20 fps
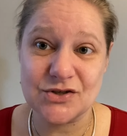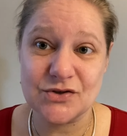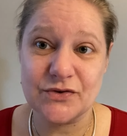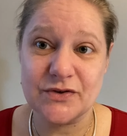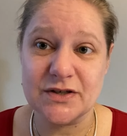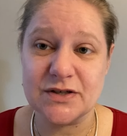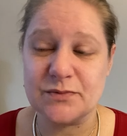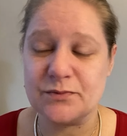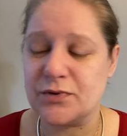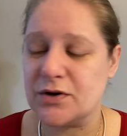to
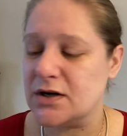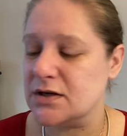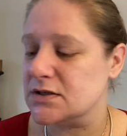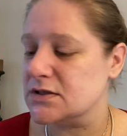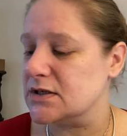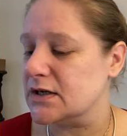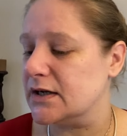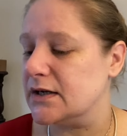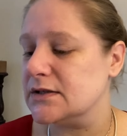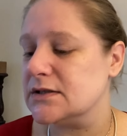this
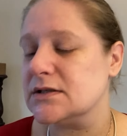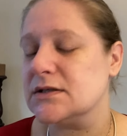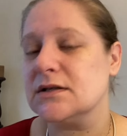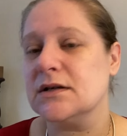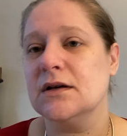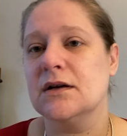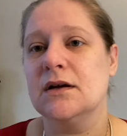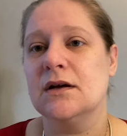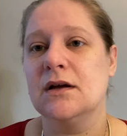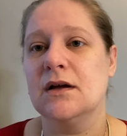project
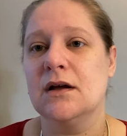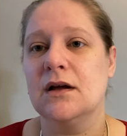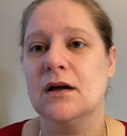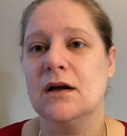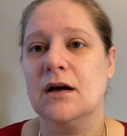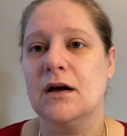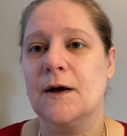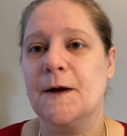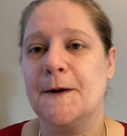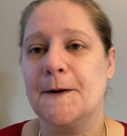
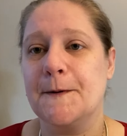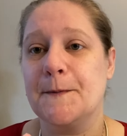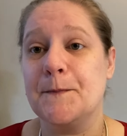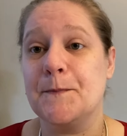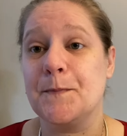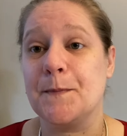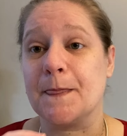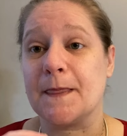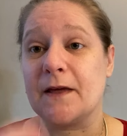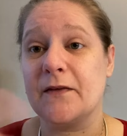
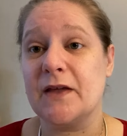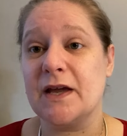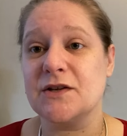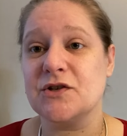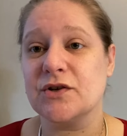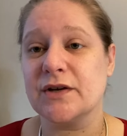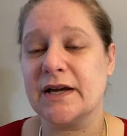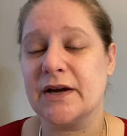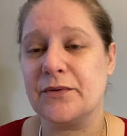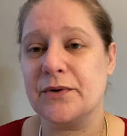that
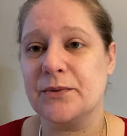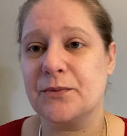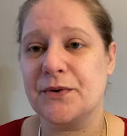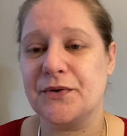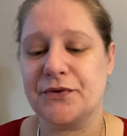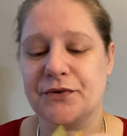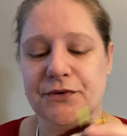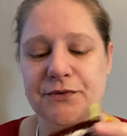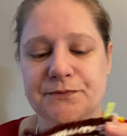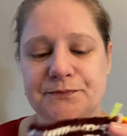you carry
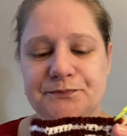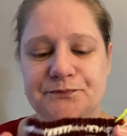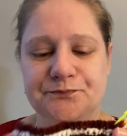with you.